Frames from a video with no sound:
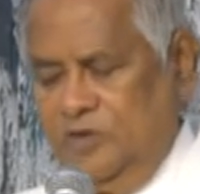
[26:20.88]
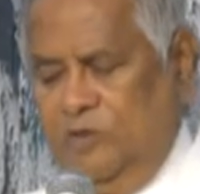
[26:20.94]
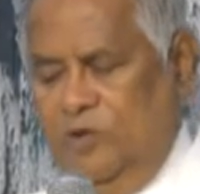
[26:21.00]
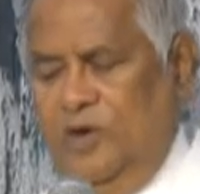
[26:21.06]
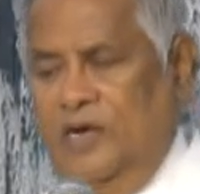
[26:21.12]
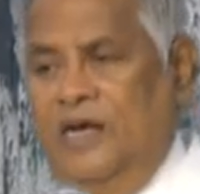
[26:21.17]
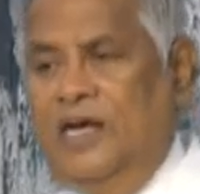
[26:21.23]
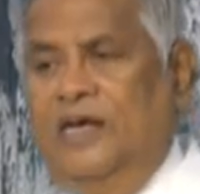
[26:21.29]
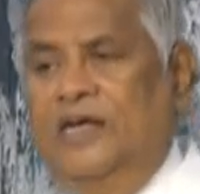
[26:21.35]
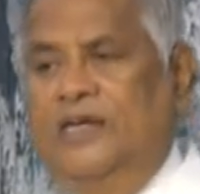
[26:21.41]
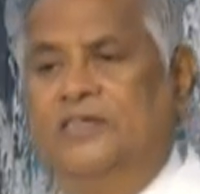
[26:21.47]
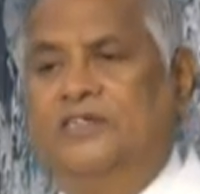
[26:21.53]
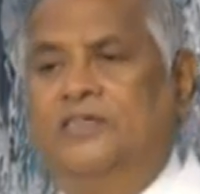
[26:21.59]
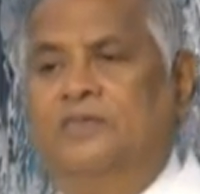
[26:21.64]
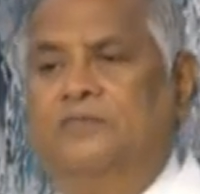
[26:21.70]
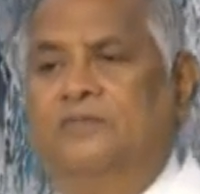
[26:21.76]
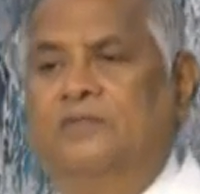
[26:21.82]
one
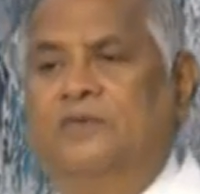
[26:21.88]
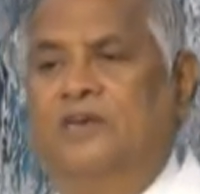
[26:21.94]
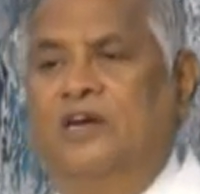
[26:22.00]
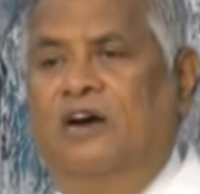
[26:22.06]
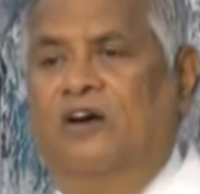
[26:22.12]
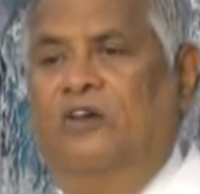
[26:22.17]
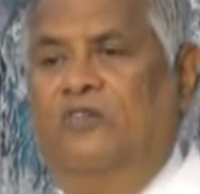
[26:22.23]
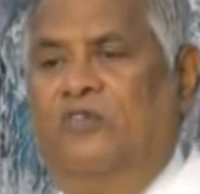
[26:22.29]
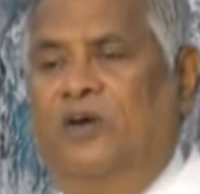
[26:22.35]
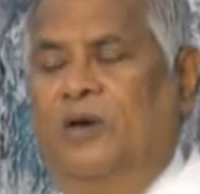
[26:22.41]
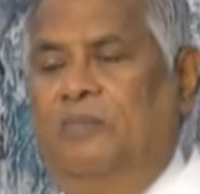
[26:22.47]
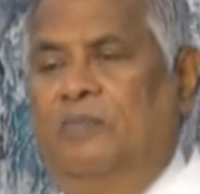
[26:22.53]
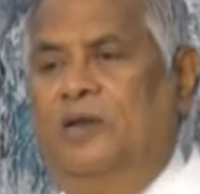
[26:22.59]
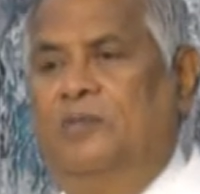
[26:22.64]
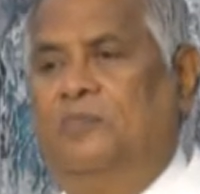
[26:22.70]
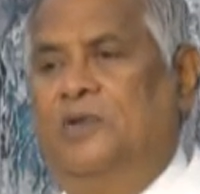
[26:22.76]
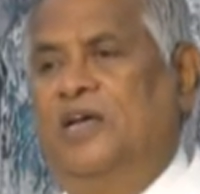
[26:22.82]
night, our
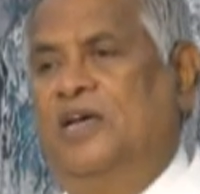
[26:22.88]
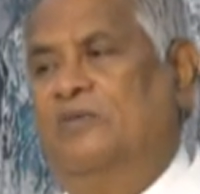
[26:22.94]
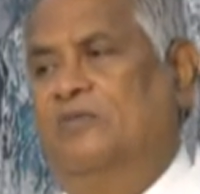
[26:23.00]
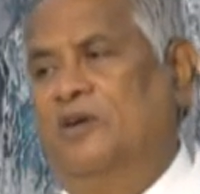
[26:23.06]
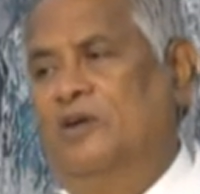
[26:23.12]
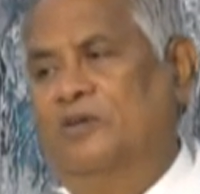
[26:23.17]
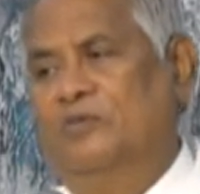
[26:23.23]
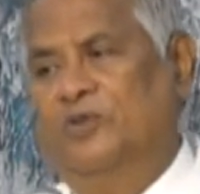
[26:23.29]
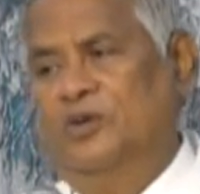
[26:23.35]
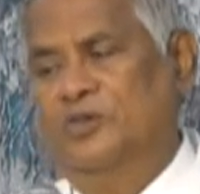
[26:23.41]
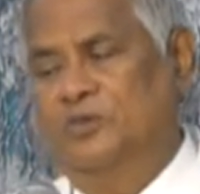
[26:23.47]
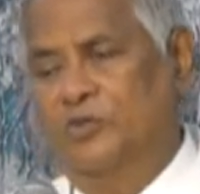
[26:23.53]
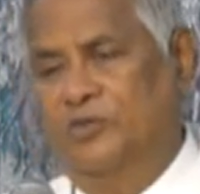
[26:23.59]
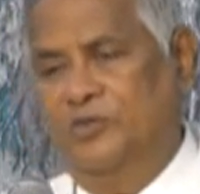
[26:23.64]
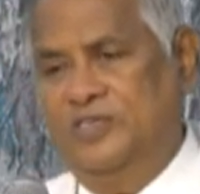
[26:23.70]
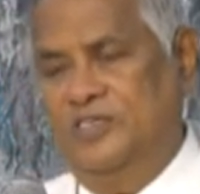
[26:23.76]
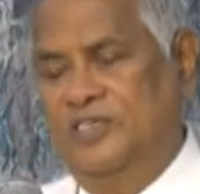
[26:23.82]
family prayer was
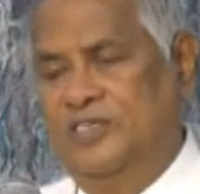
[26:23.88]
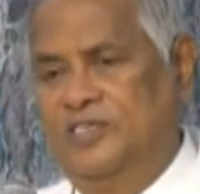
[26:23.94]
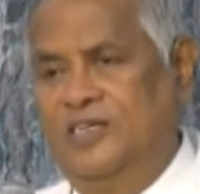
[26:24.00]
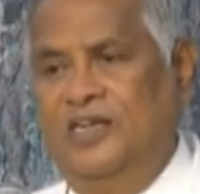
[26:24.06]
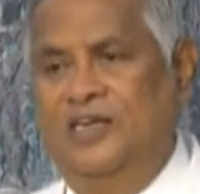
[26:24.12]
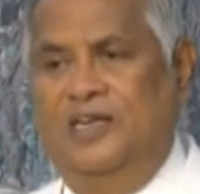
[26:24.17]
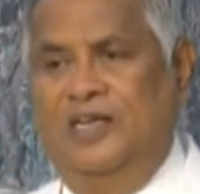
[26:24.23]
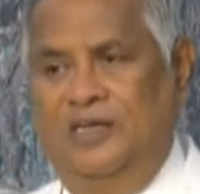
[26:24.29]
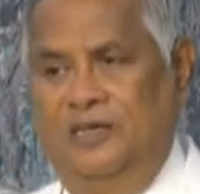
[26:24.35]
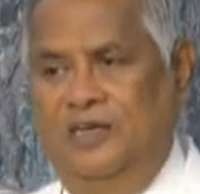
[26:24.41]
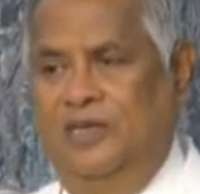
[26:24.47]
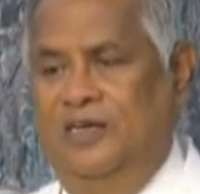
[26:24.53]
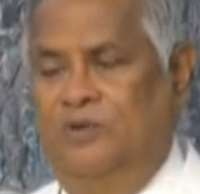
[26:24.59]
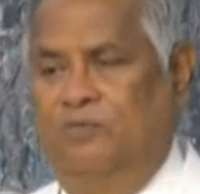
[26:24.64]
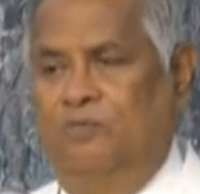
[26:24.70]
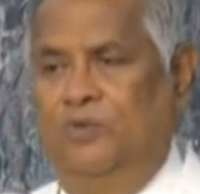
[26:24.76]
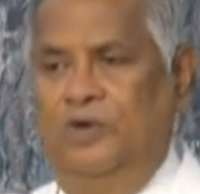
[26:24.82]
over sister and I.
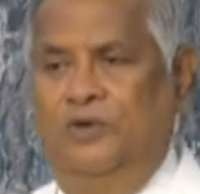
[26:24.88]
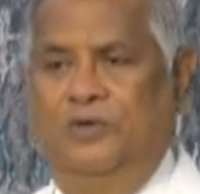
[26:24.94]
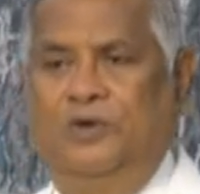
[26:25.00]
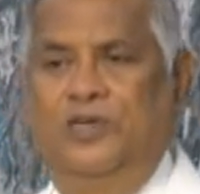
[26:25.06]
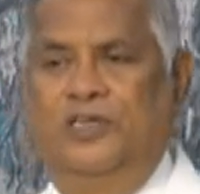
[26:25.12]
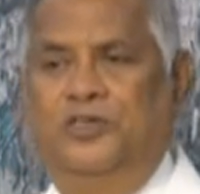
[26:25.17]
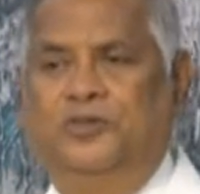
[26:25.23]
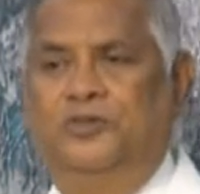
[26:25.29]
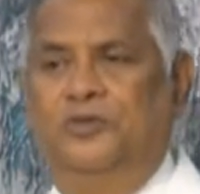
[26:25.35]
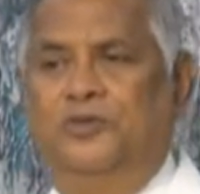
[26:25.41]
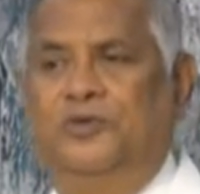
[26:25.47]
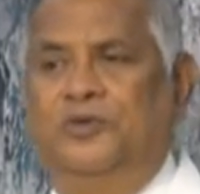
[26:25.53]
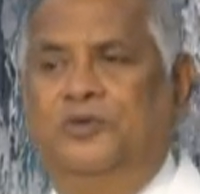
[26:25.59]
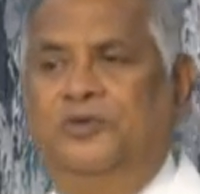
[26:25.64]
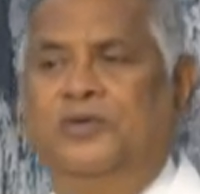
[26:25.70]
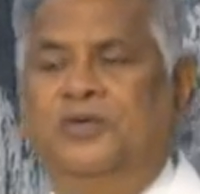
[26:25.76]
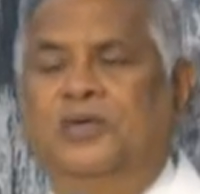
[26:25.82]
We only
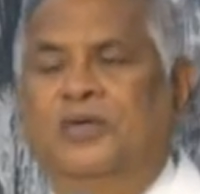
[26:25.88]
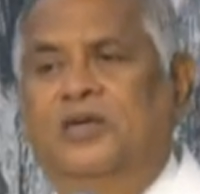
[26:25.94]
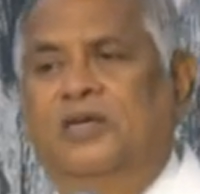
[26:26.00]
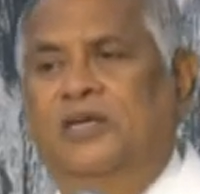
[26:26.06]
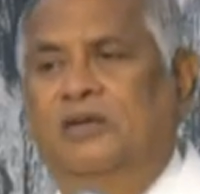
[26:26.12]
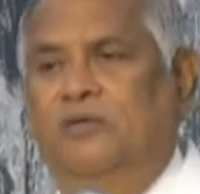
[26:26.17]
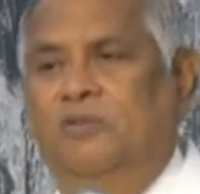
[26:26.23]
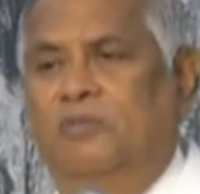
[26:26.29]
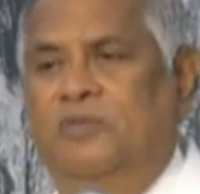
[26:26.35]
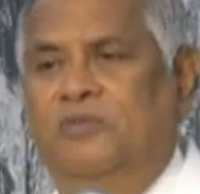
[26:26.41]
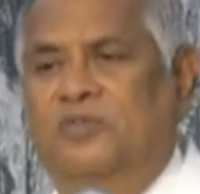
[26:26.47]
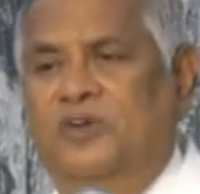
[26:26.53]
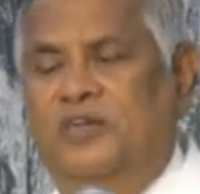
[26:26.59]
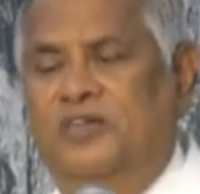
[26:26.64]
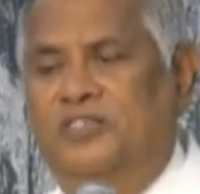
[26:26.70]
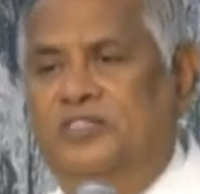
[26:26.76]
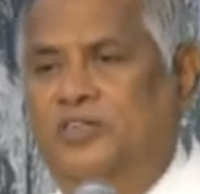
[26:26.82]
two, even
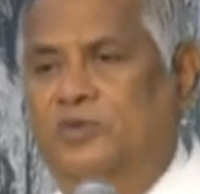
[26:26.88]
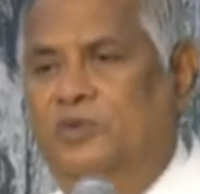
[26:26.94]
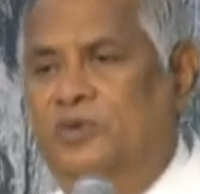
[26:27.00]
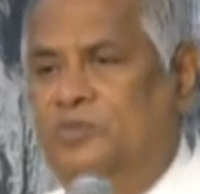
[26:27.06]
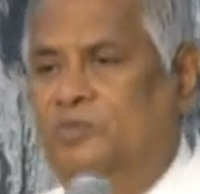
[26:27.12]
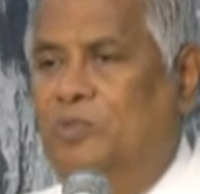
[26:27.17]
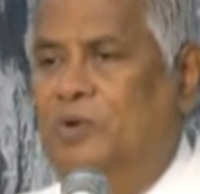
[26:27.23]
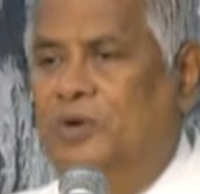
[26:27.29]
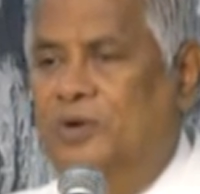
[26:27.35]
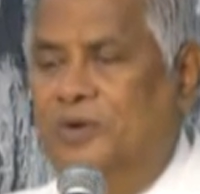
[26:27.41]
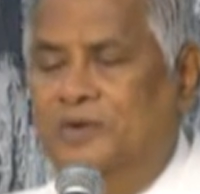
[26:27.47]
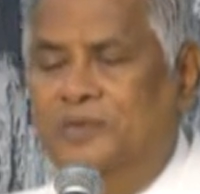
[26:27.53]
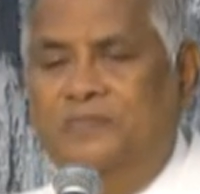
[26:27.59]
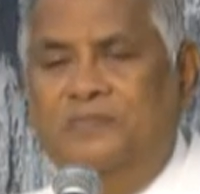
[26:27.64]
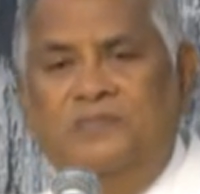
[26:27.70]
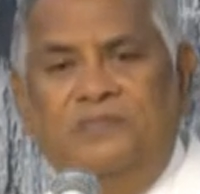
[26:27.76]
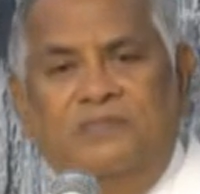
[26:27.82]
before Christy was born.
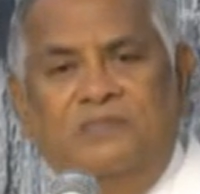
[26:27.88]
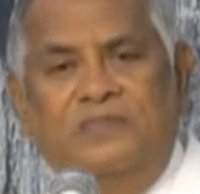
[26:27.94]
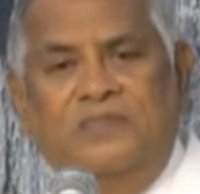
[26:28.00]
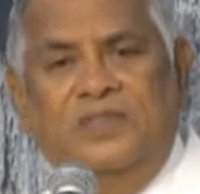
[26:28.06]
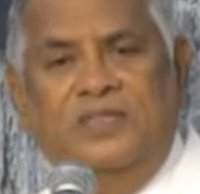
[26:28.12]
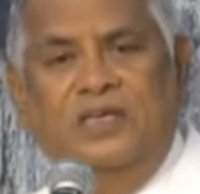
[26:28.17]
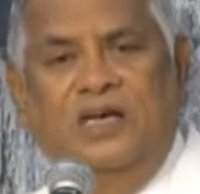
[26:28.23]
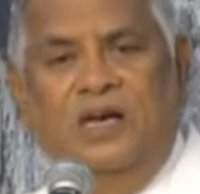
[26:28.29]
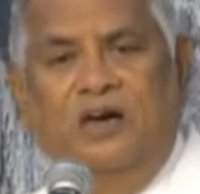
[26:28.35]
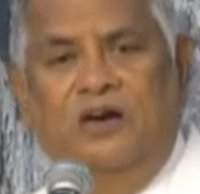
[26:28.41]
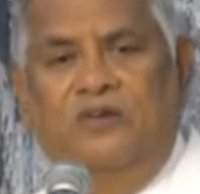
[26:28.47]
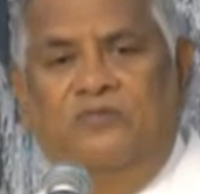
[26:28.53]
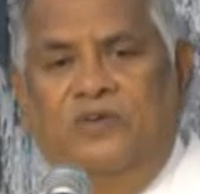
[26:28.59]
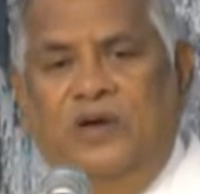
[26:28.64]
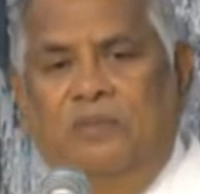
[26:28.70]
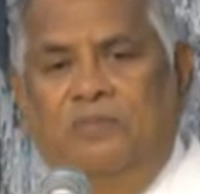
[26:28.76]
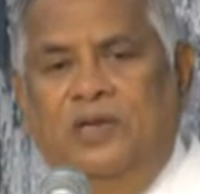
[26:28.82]

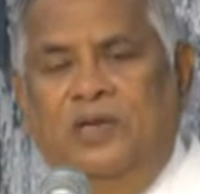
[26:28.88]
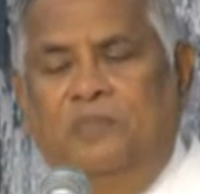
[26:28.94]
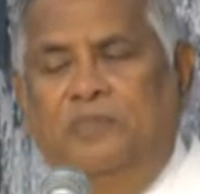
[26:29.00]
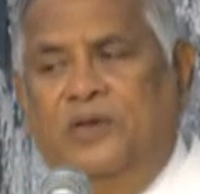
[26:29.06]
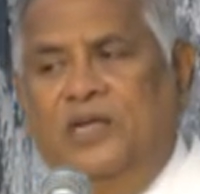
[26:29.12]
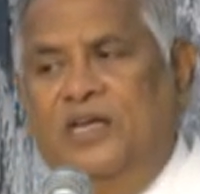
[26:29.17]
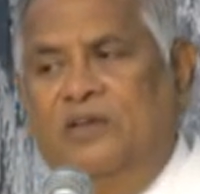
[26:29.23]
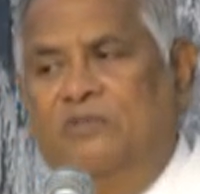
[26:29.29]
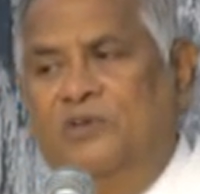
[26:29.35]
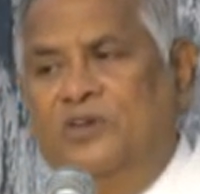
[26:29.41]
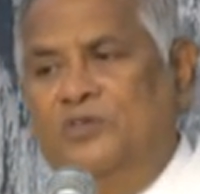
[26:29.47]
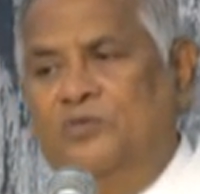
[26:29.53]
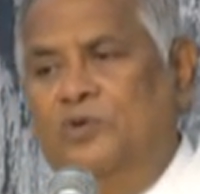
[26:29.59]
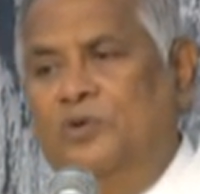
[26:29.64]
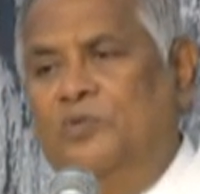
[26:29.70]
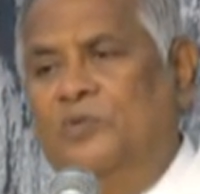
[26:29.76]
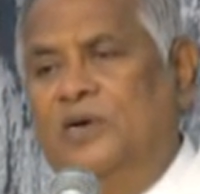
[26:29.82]
Our family prayer was
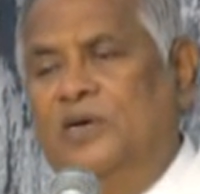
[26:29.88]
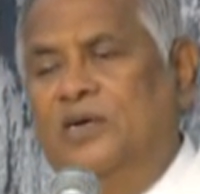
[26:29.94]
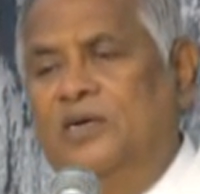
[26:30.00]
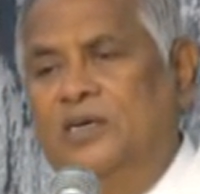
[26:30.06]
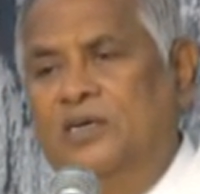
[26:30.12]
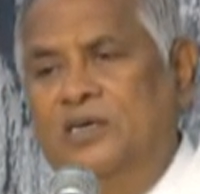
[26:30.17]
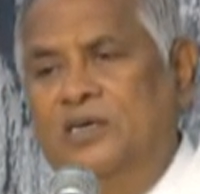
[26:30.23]
over.